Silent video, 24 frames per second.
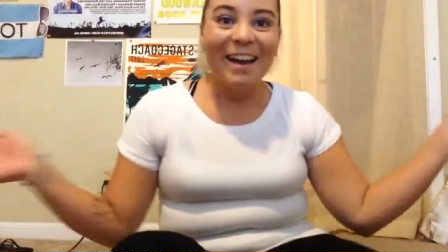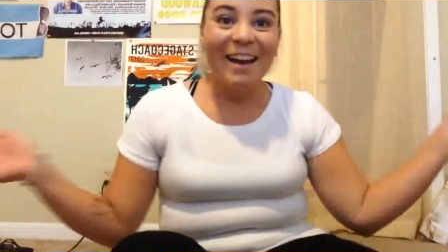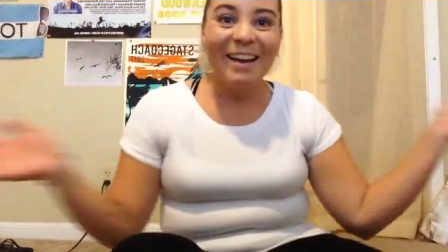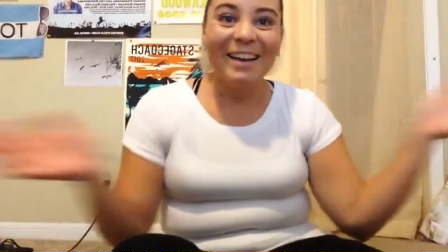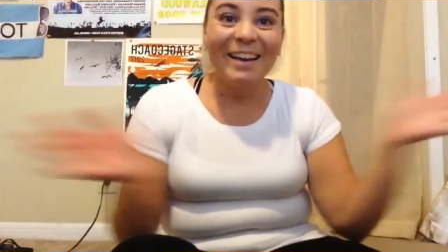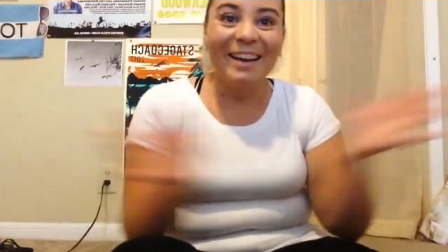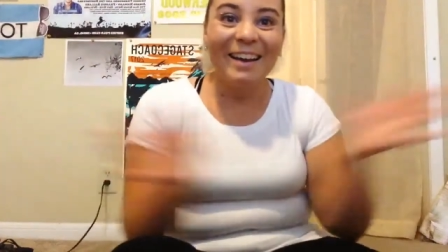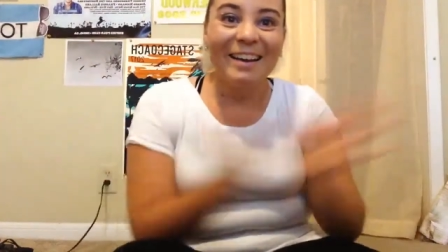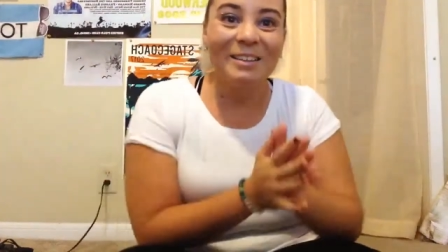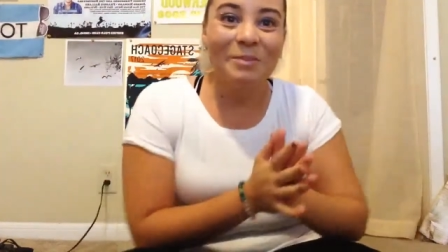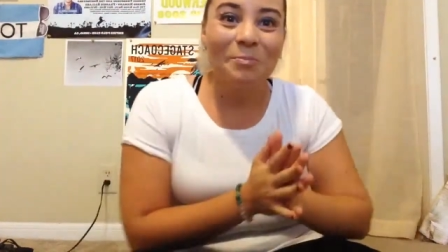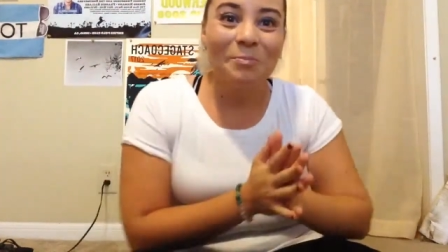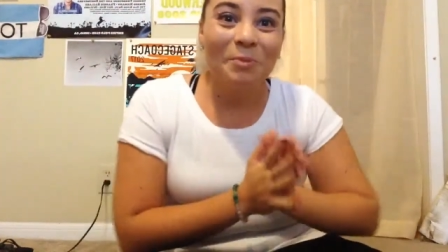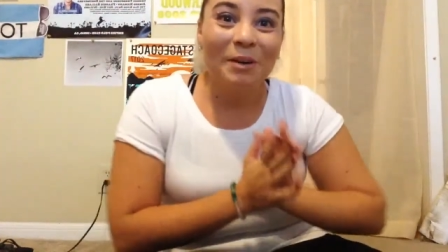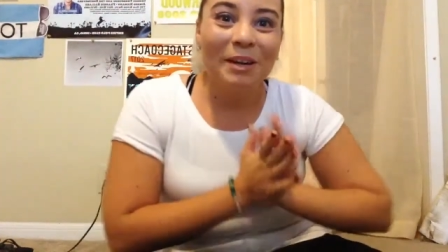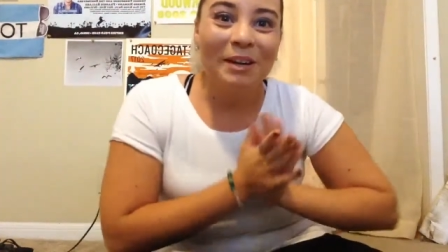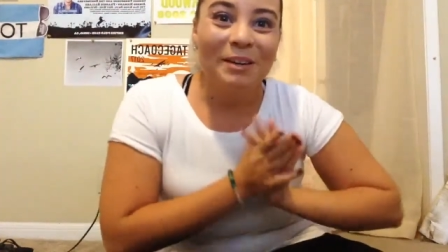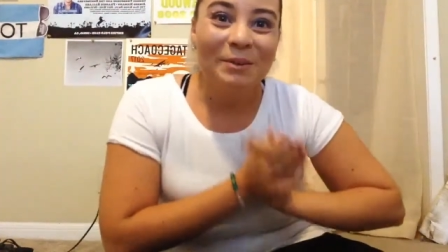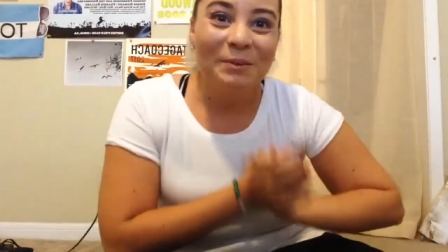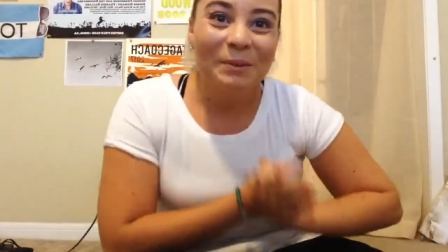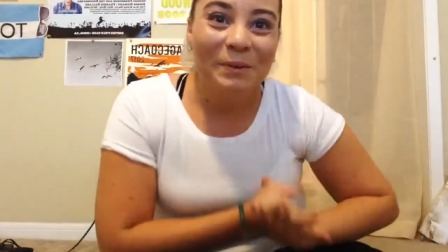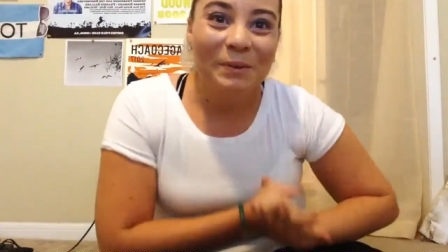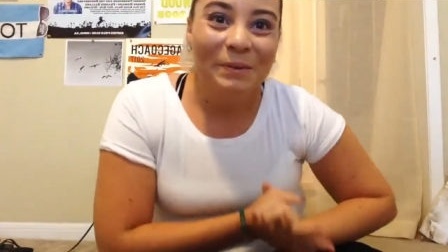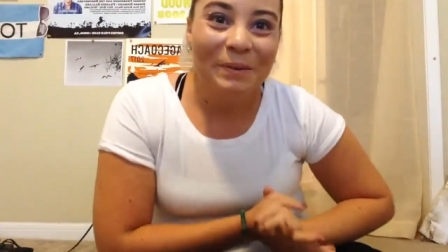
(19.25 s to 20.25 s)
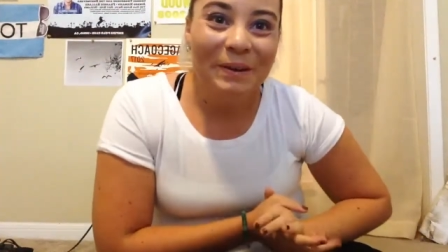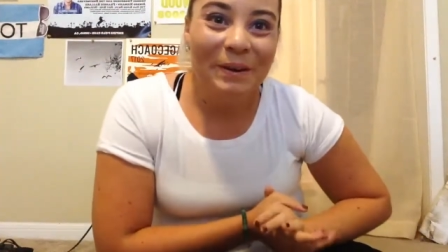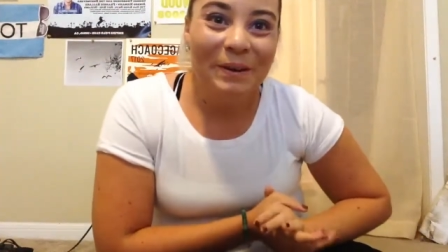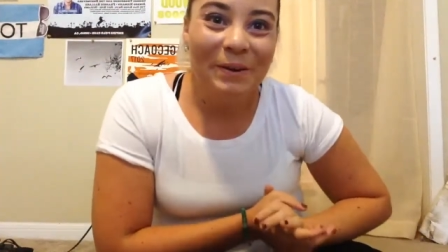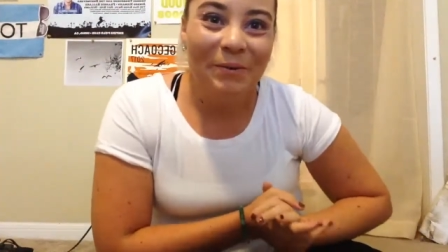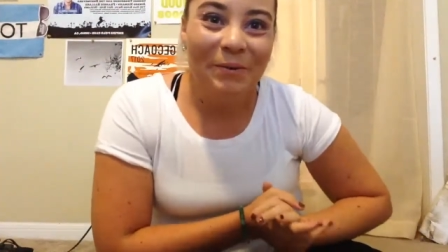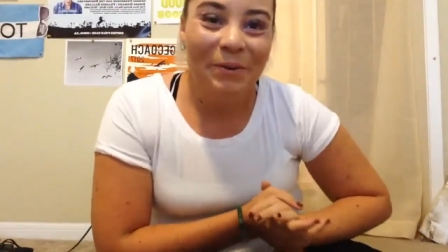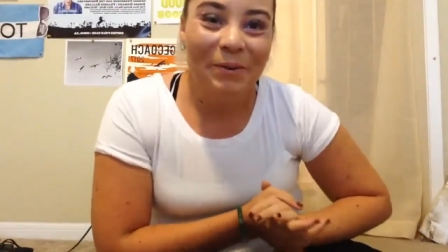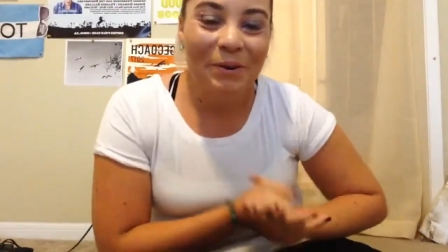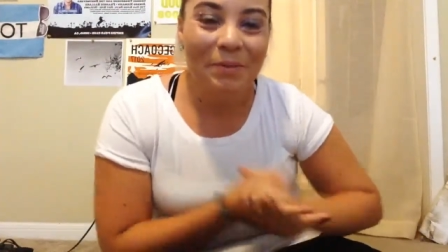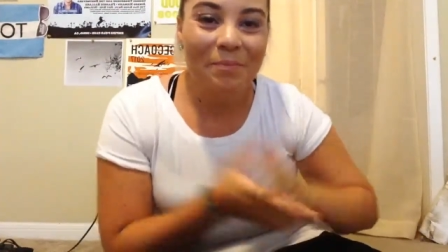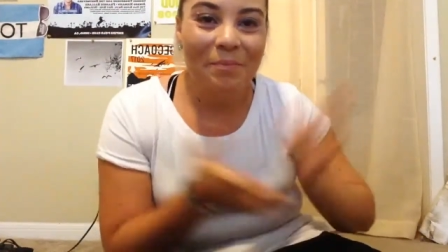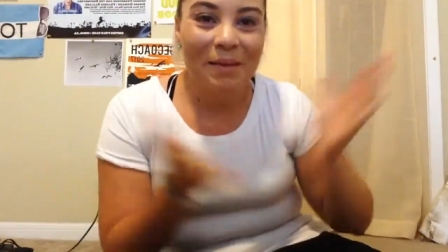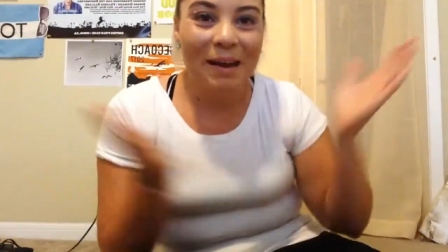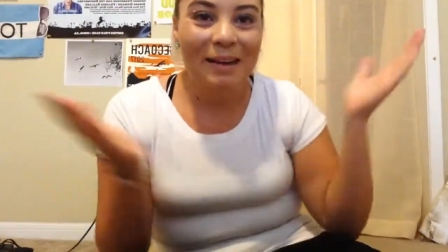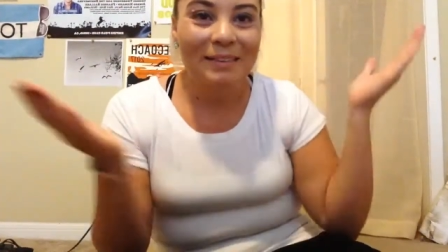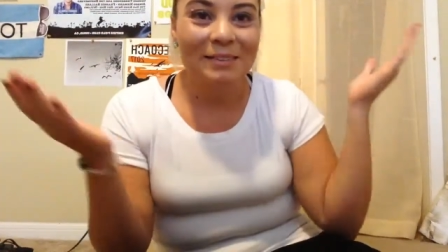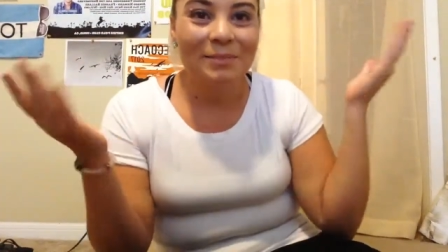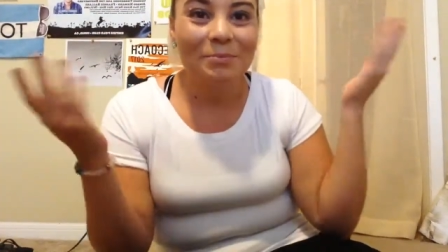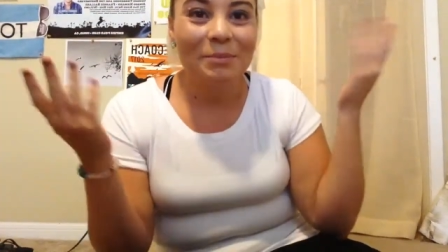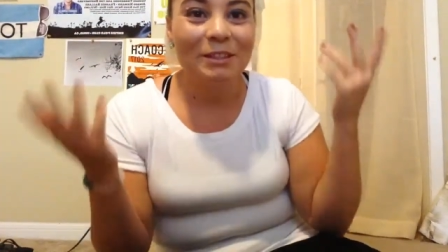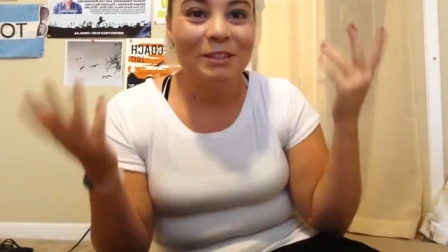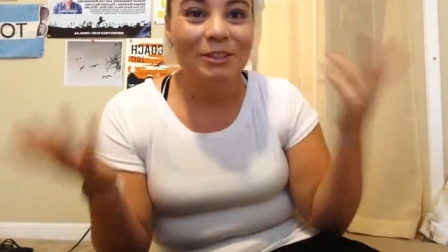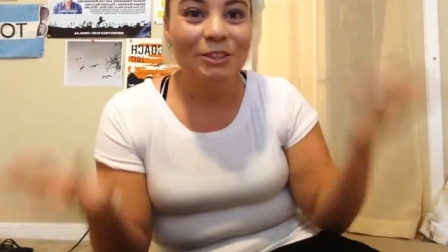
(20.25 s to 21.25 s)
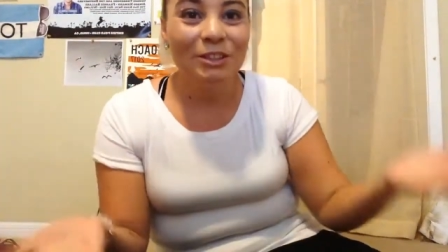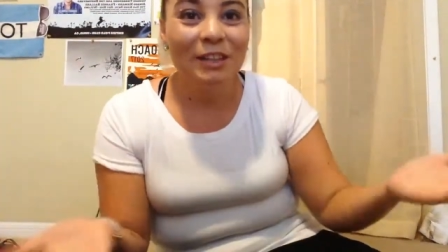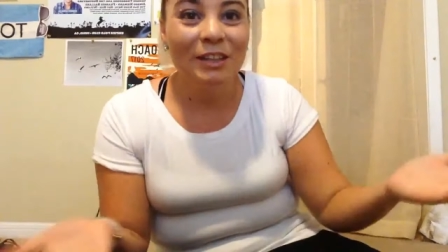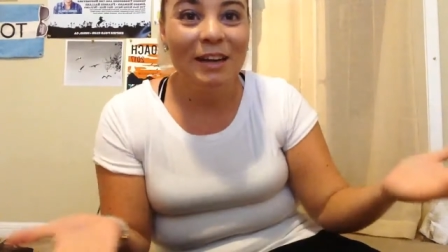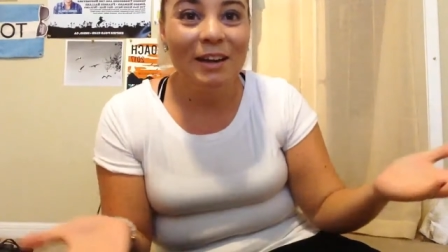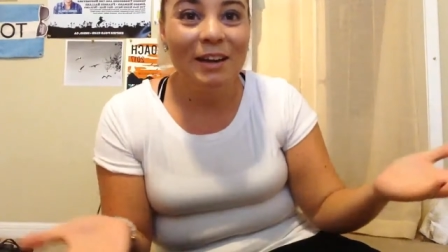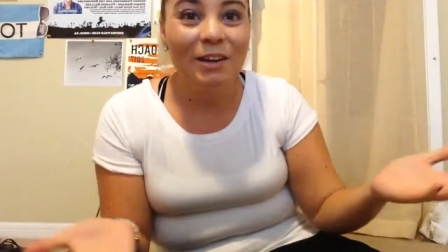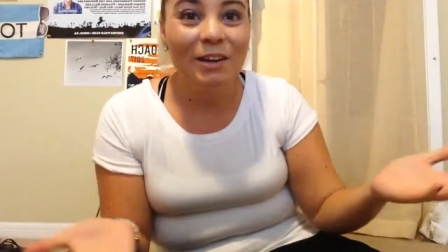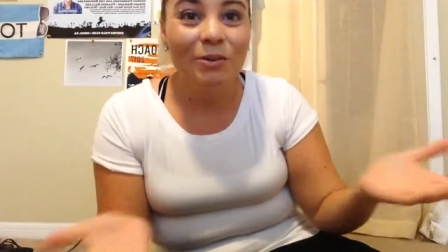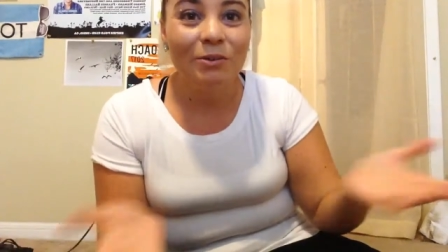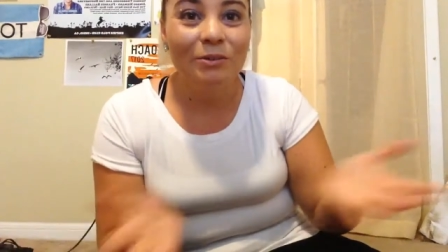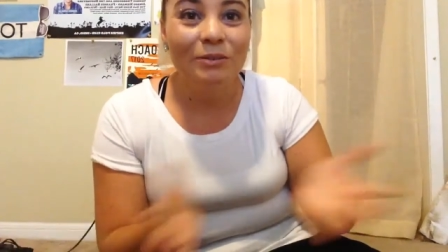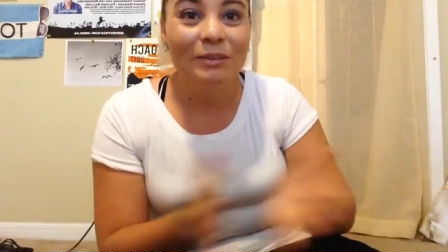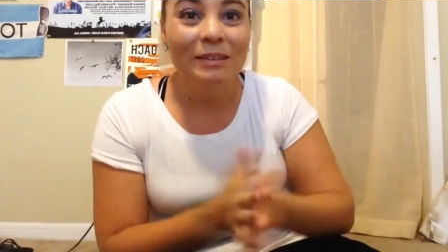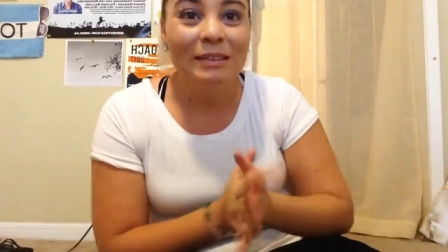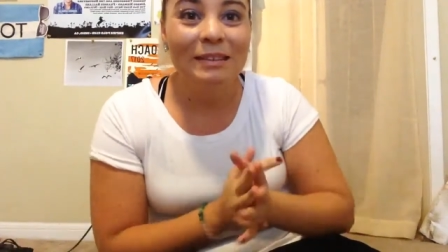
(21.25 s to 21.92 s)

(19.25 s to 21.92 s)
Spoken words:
Hi guys, Brianna Nicole here. Welcome back to my channel.